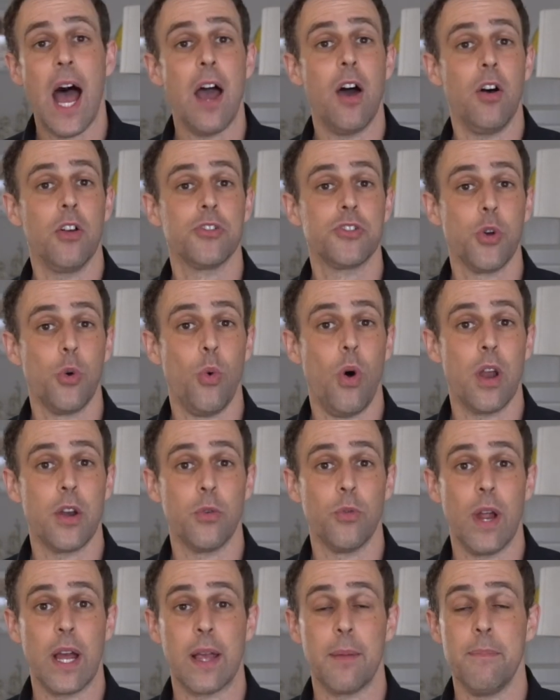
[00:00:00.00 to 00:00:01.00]
I also want
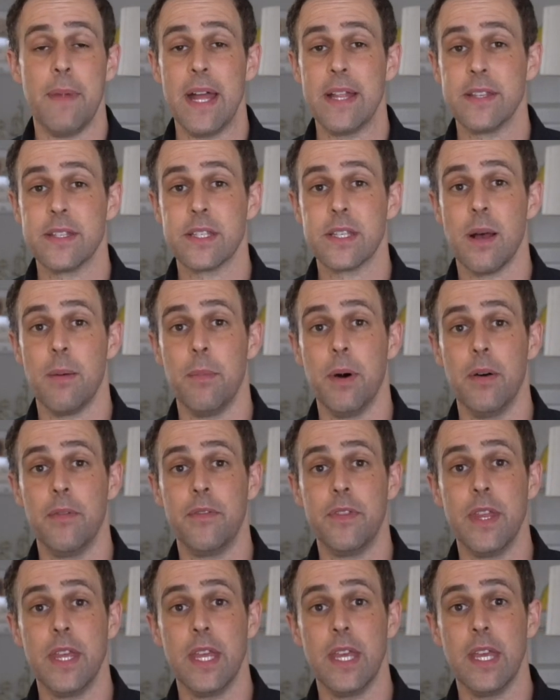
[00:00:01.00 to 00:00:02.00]
to recommend some
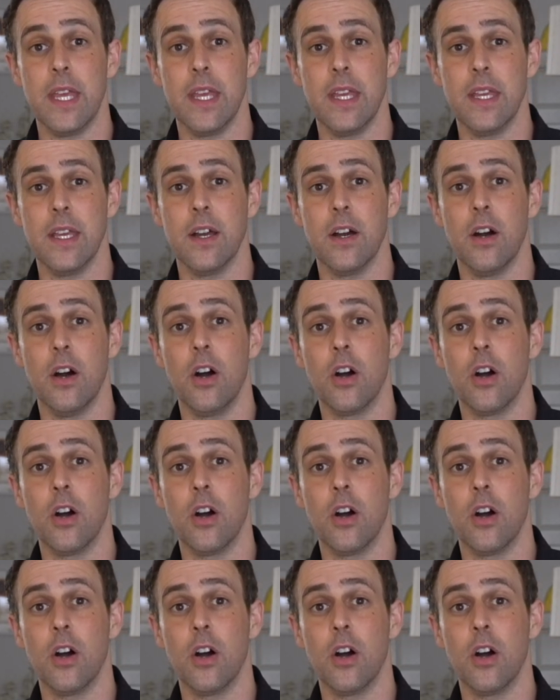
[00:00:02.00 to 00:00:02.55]
of the